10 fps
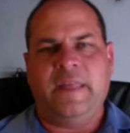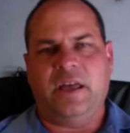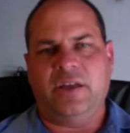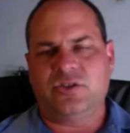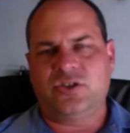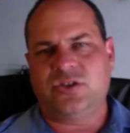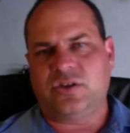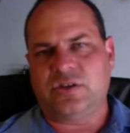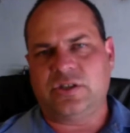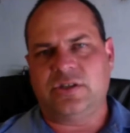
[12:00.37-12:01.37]
your
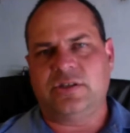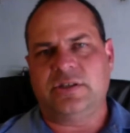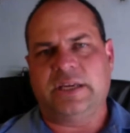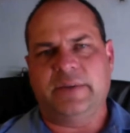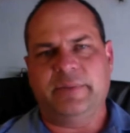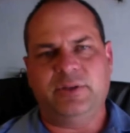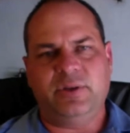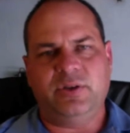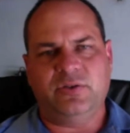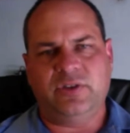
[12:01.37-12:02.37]
socks,
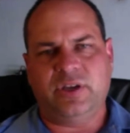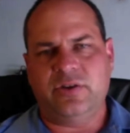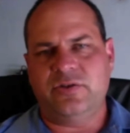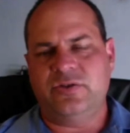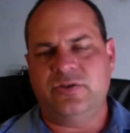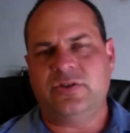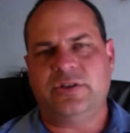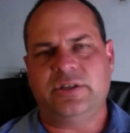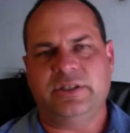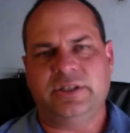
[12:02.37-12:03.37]
between your
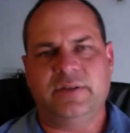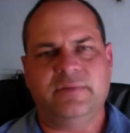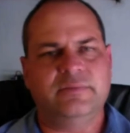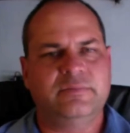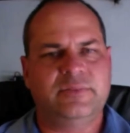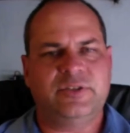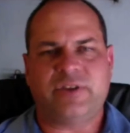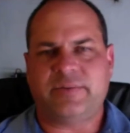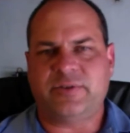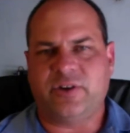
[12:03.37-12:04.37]
toes,
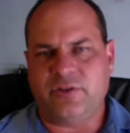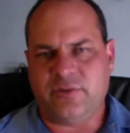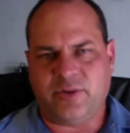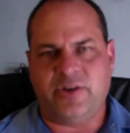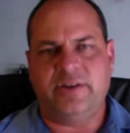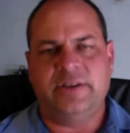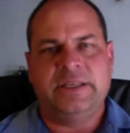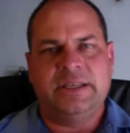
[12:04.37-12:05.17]
straps around your body.